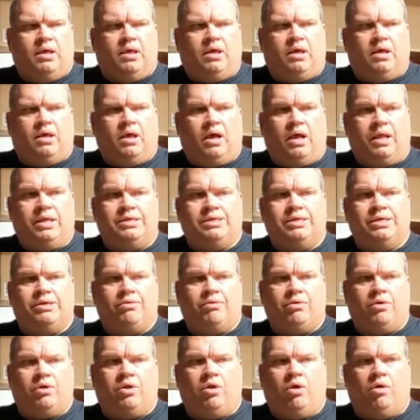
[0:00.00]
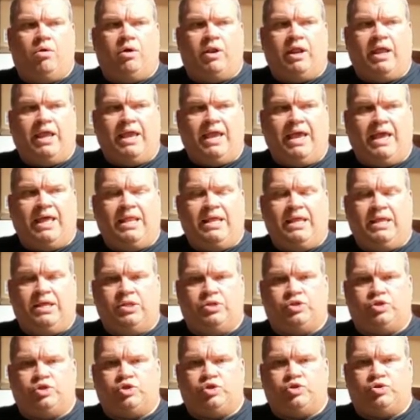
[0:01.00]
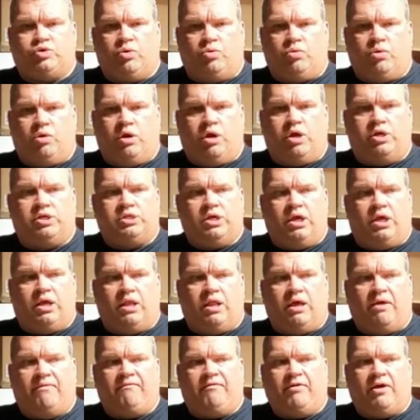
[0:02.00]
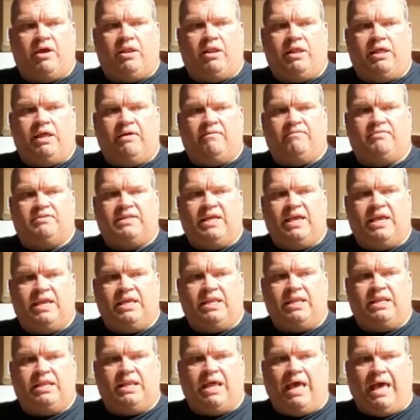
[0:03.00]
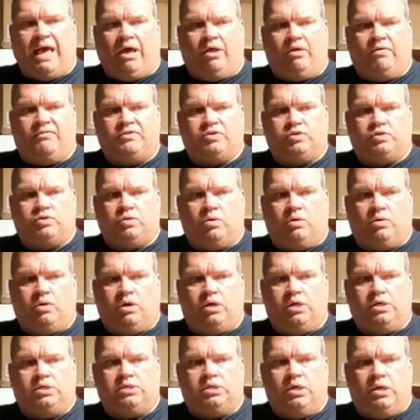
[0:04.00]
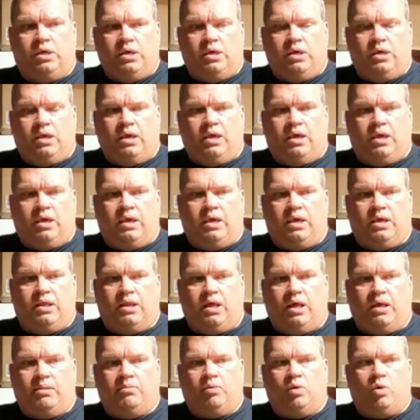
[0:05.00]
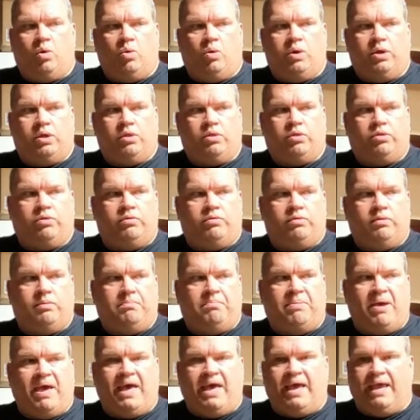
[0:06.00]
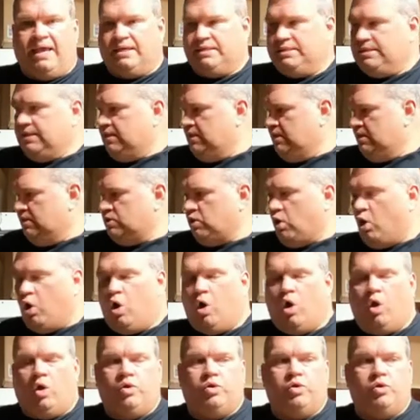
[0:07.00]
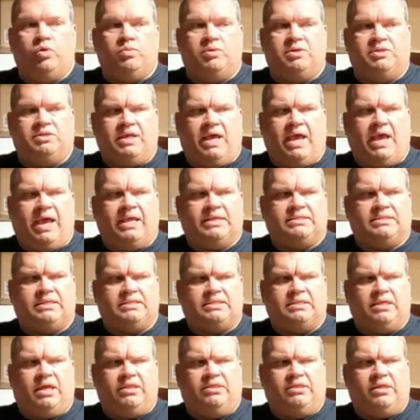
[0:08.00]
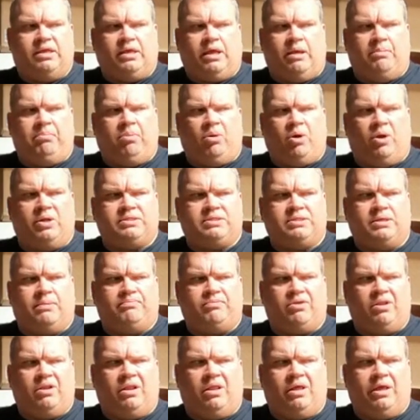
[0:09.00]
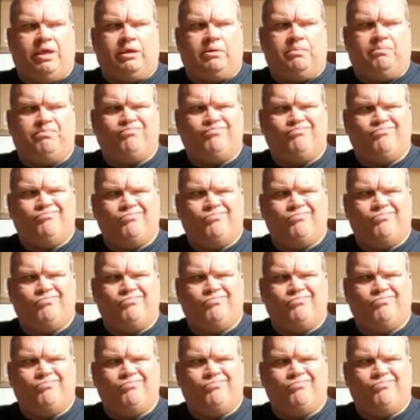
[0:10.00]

uh, a year ago and i had it in storage and i finally have taken it out of storage and i'm going through the bags and it's all new with tags i, th- I think i bought something like